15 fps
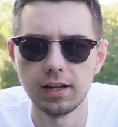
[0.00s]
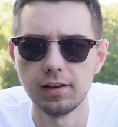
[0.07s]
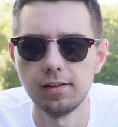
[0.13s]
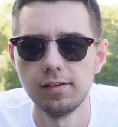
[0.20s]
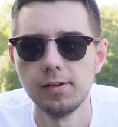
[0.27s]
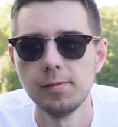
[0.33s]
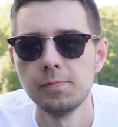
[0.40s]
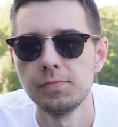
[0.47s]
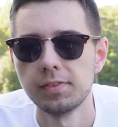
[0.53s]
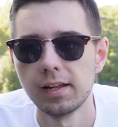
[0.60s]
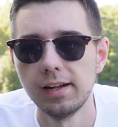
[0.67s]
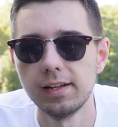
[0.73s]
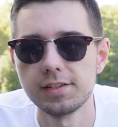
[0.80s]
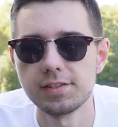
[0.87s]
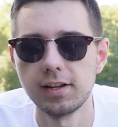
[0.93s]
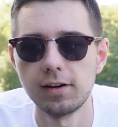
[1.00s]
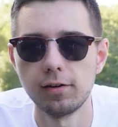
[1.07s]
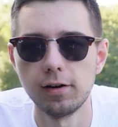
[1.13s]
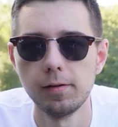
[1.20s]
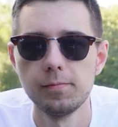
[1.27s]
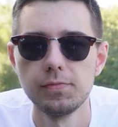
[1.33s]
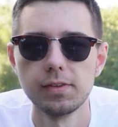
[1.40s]
and
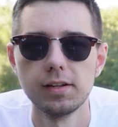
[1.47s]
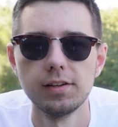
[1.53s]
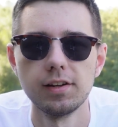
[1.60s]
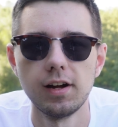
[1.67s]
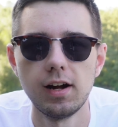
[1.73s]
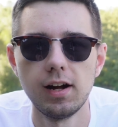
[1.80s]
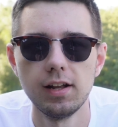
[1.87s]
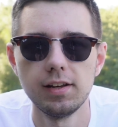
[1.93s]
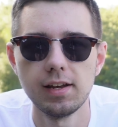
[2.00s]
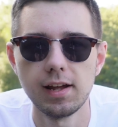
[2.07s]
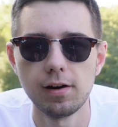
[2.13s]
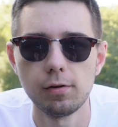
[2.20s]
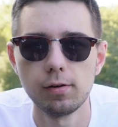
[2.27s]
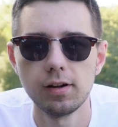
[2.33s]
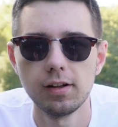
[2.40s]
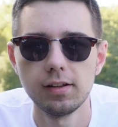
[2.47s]
etc. Now,